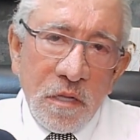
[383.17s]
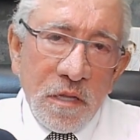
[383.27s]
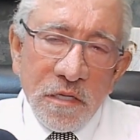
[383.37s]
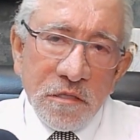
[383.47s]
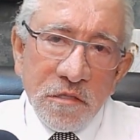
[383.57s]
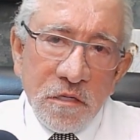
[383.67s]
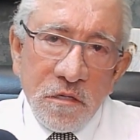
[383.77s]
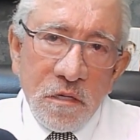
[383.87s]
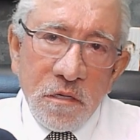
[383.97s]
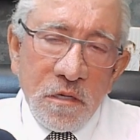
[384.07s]
there's
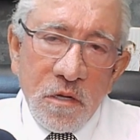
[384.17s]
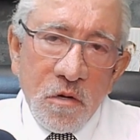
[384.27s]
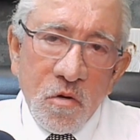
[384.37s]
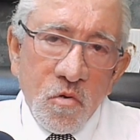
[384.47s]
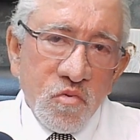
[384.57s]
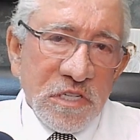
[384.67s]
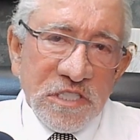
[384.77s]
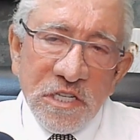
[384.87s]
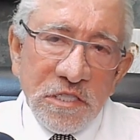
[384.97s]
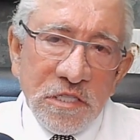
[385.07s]
no
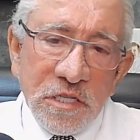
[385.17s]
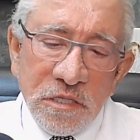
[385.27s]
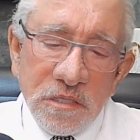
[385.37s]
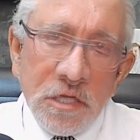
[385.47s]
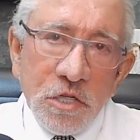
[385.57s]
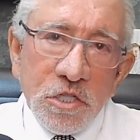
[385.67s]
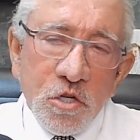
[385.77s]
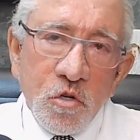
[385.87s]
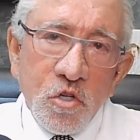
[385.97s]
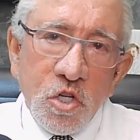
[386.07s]
resistance is
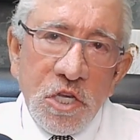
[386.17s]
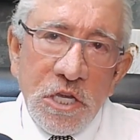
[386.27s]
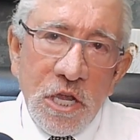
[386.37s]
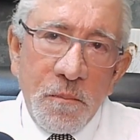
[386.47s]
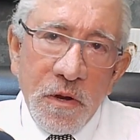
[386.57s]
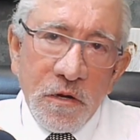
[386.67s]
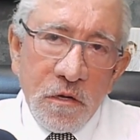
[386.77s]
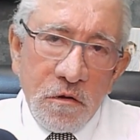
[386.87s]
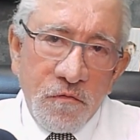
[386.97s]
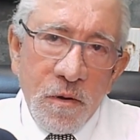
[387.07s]
going to keep it
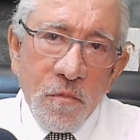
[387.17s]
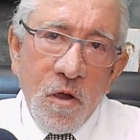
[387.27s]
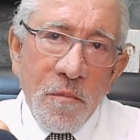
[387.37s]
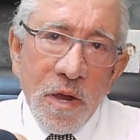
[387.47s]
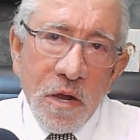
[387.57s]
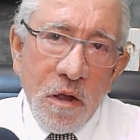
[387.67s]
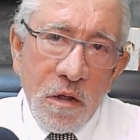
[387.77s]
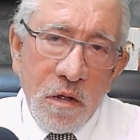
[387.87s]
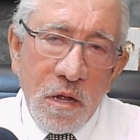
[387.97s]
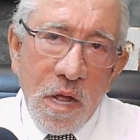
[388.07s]
from coming
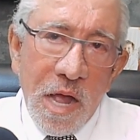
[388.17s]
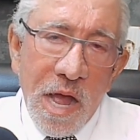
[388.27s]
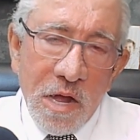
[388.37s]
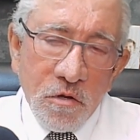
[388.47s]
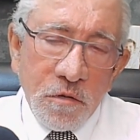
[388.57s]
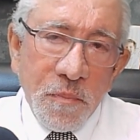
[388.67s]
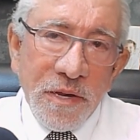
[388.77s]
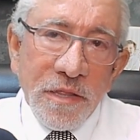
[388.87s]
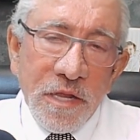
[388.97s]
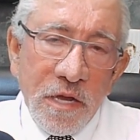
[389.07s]
out. But
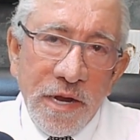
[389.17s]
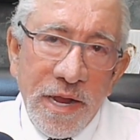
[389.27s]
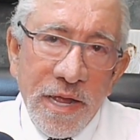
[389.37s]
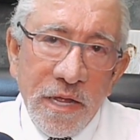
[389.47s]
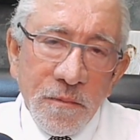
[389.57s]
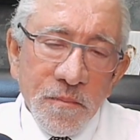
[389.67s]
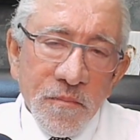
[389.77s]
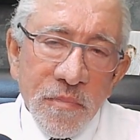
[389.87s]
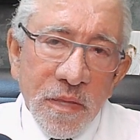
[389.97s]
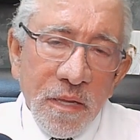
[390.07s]
on the other hand,
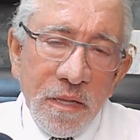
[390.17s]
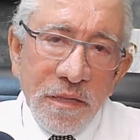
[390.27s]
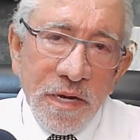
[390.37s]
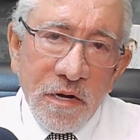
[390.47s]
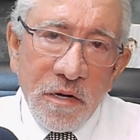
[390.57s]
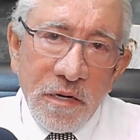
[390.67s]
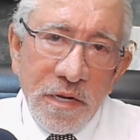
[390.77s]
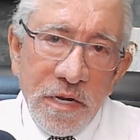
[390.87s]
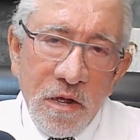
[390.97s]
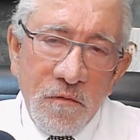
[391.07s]
there are
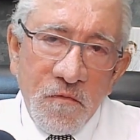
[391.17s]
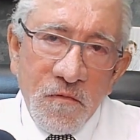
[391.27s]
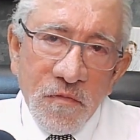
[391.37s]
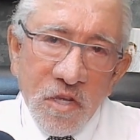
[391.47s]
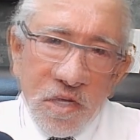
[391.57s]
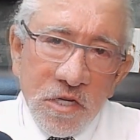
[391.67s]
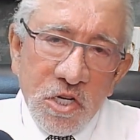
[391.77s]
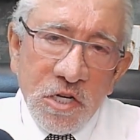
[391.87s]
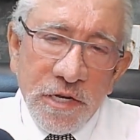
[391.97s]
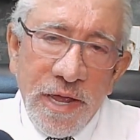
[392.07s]
enough
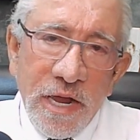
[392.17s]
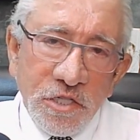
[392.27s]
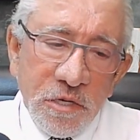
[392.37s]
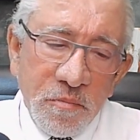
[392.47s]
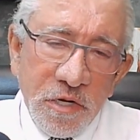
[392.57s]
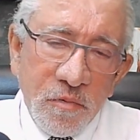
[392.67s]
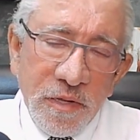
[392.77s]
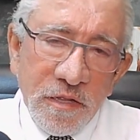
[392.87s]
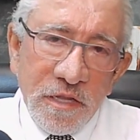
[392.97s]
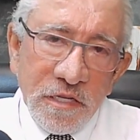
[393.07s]
connection
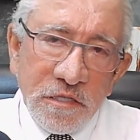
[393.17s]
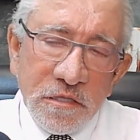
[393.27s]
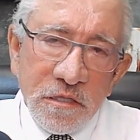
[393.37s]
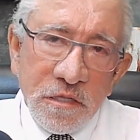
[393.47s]
between this